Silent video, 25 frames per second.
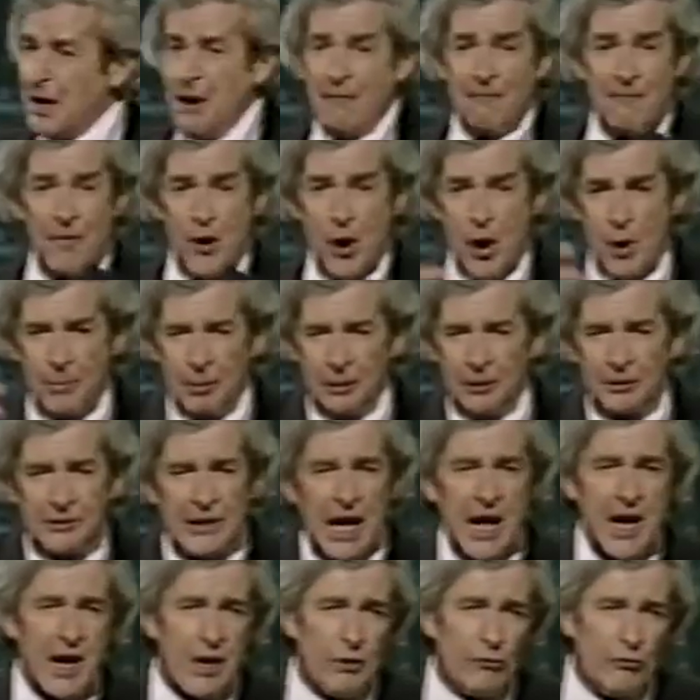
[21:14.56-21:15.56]
Verbal
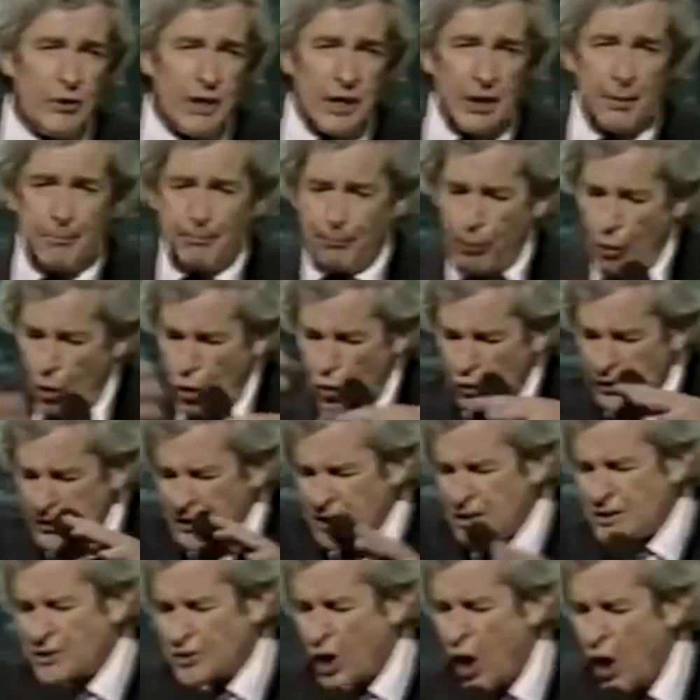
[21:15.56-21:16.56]
diarrhea pouring
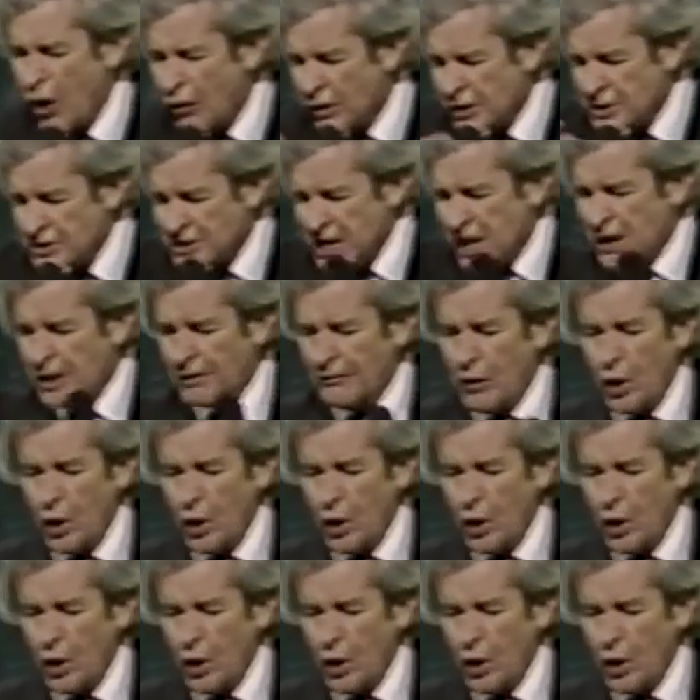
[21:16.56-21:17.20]
in torrents out of